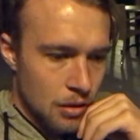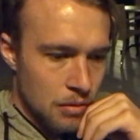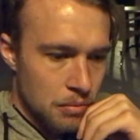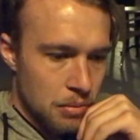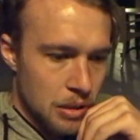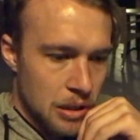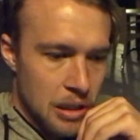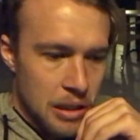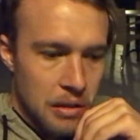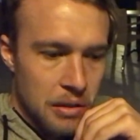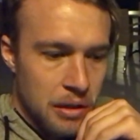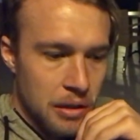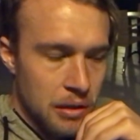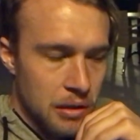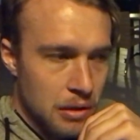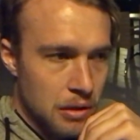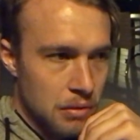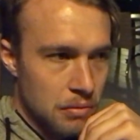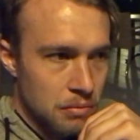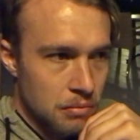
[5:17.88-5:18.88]
But I think,
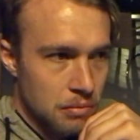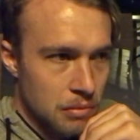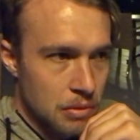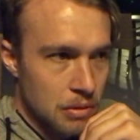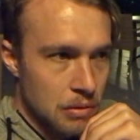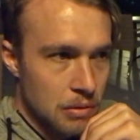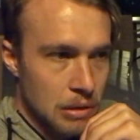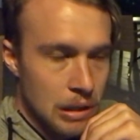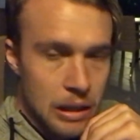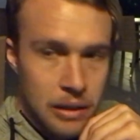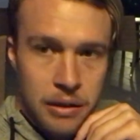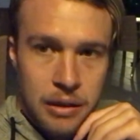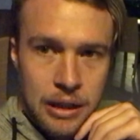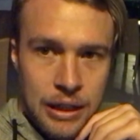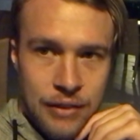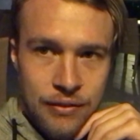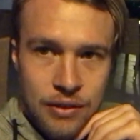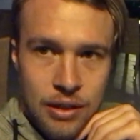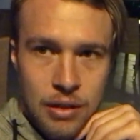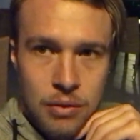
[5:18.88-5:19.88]
I think
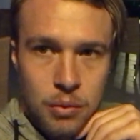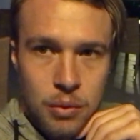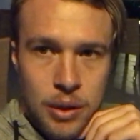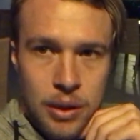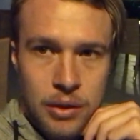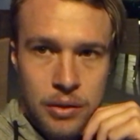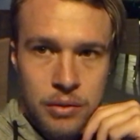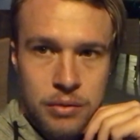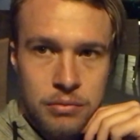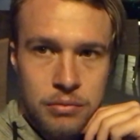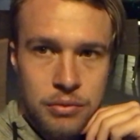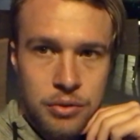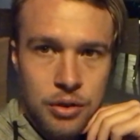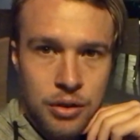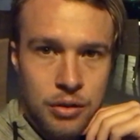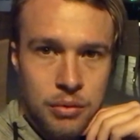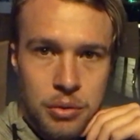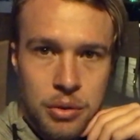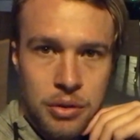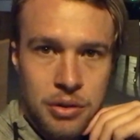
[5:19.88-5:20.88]
I've done well.
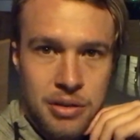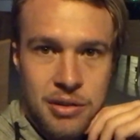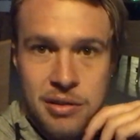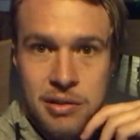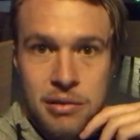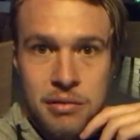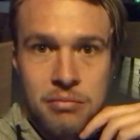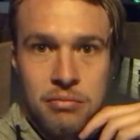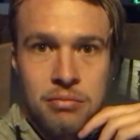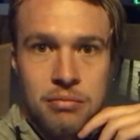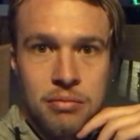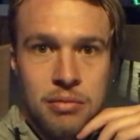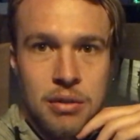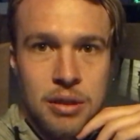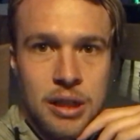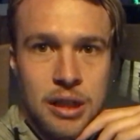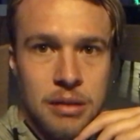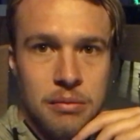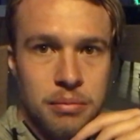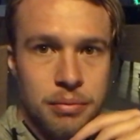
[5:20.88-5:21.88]
So we'll just
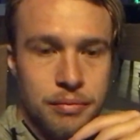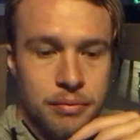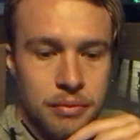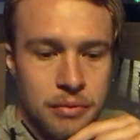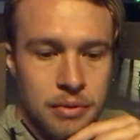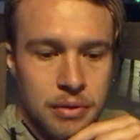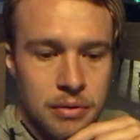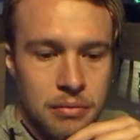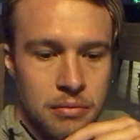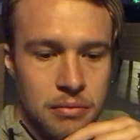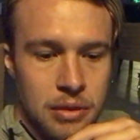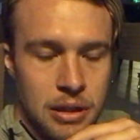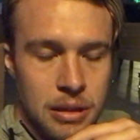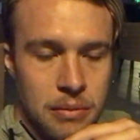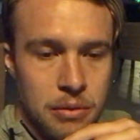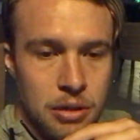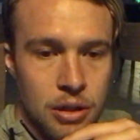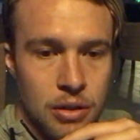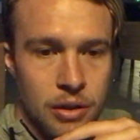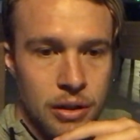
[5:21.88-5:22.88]
keep
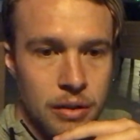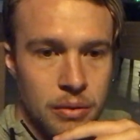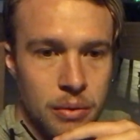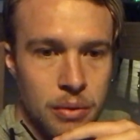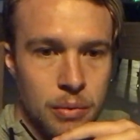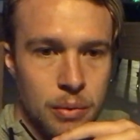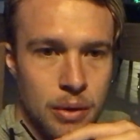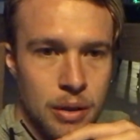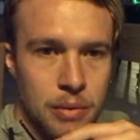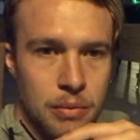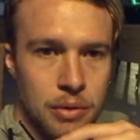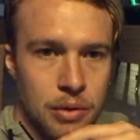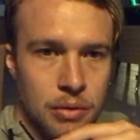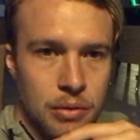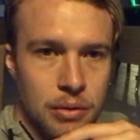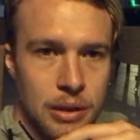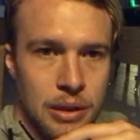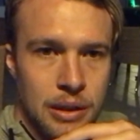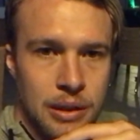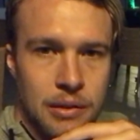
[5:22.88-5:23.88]
keep going with what I'm
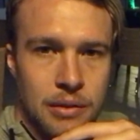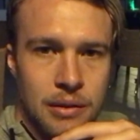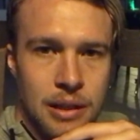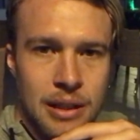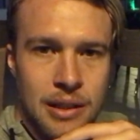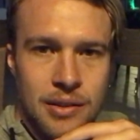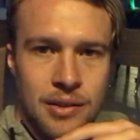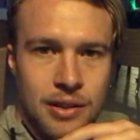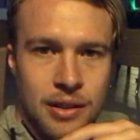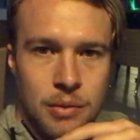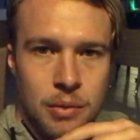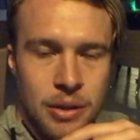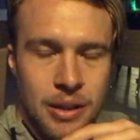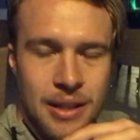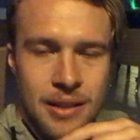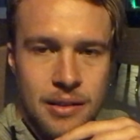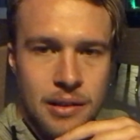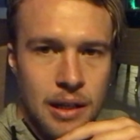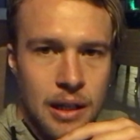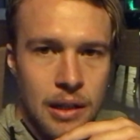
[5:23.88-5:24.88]
doing and, and see what they
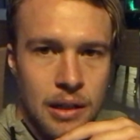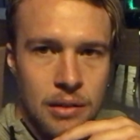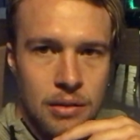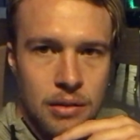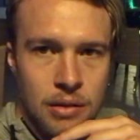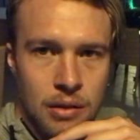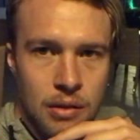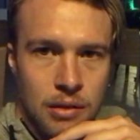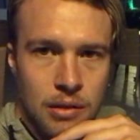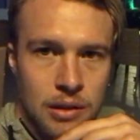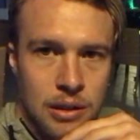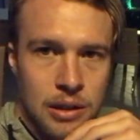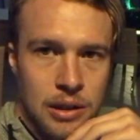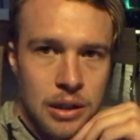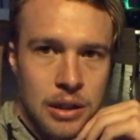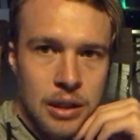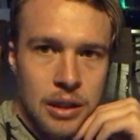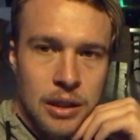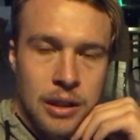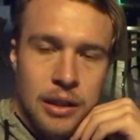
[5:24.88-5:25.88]
say. So
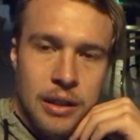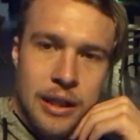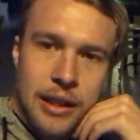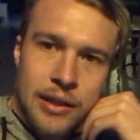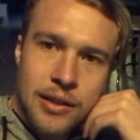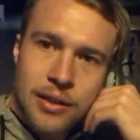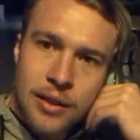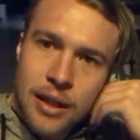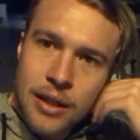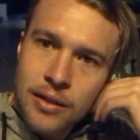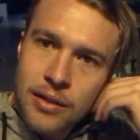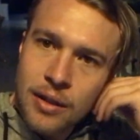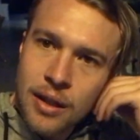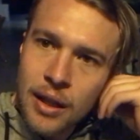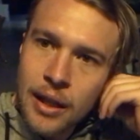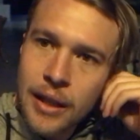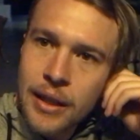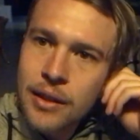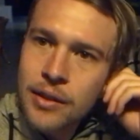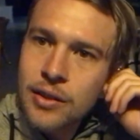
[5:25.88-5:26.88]
that's that's the
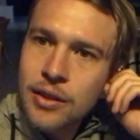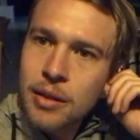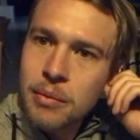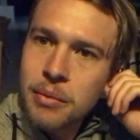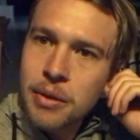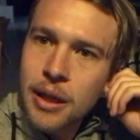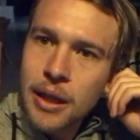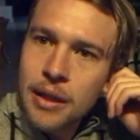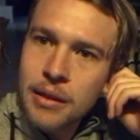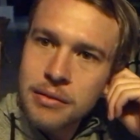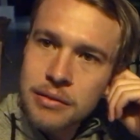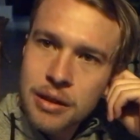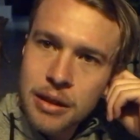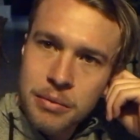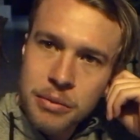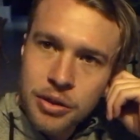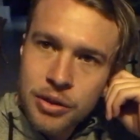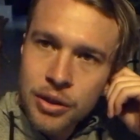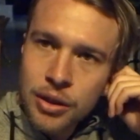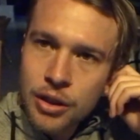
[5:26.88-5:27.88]
latest update.
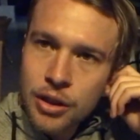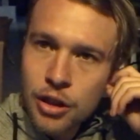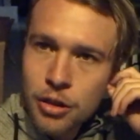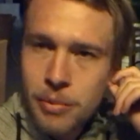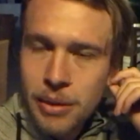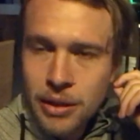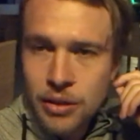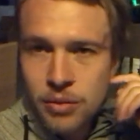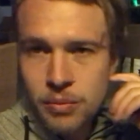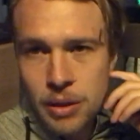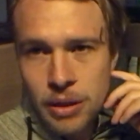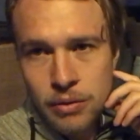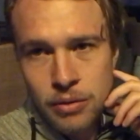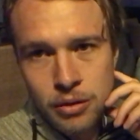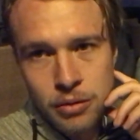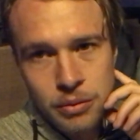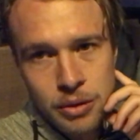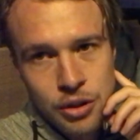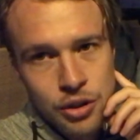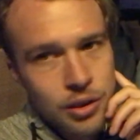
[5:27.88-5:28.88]
I'm just gonna go back to my
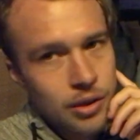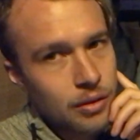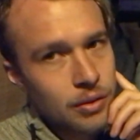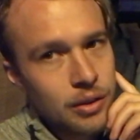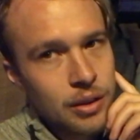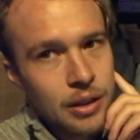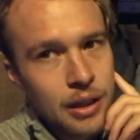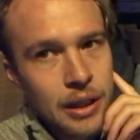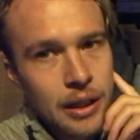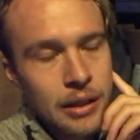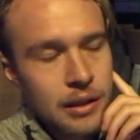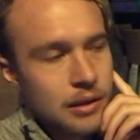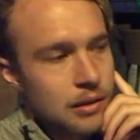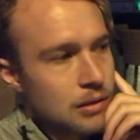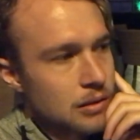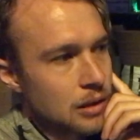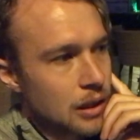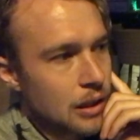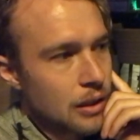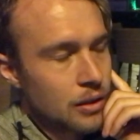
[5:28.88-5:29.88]
room and chill tonight.
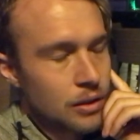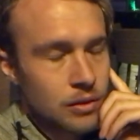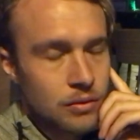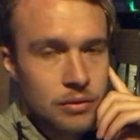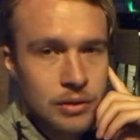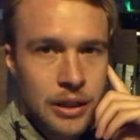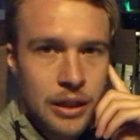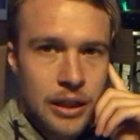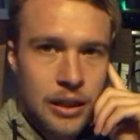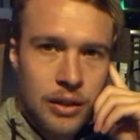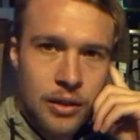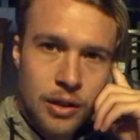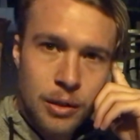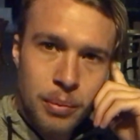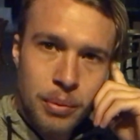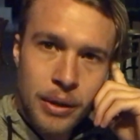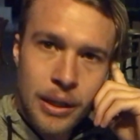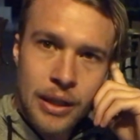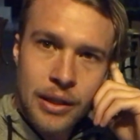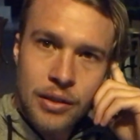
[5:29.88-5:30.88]
I don't really know the
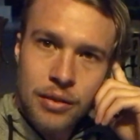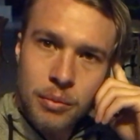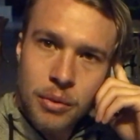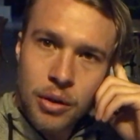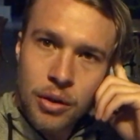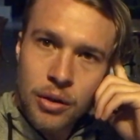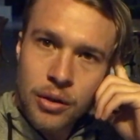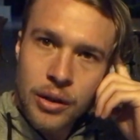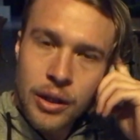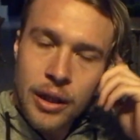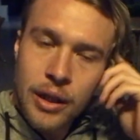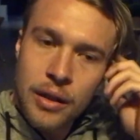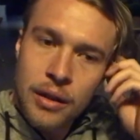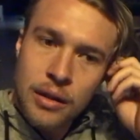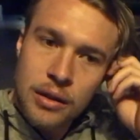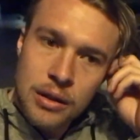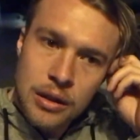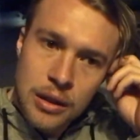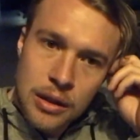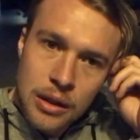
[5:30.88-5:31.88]
plan tomorrow yet,
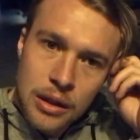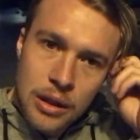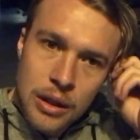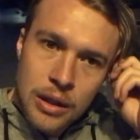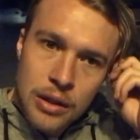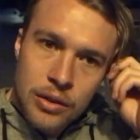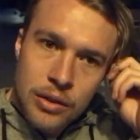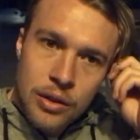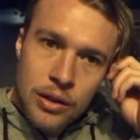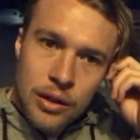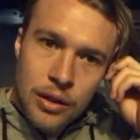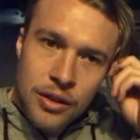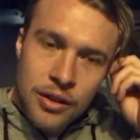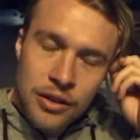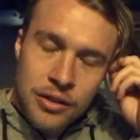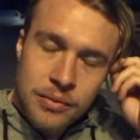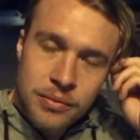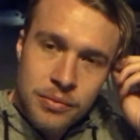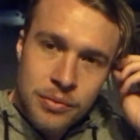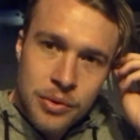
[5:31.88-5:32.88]

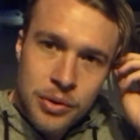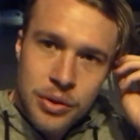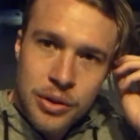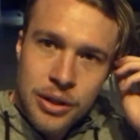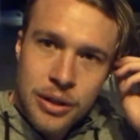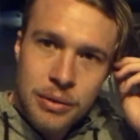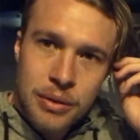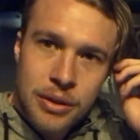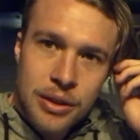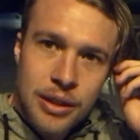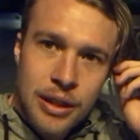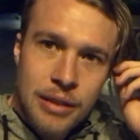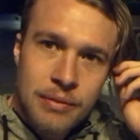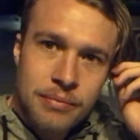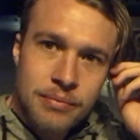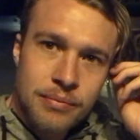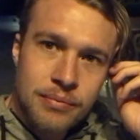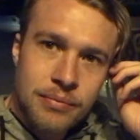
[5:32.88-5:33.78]
so we'll see what's up.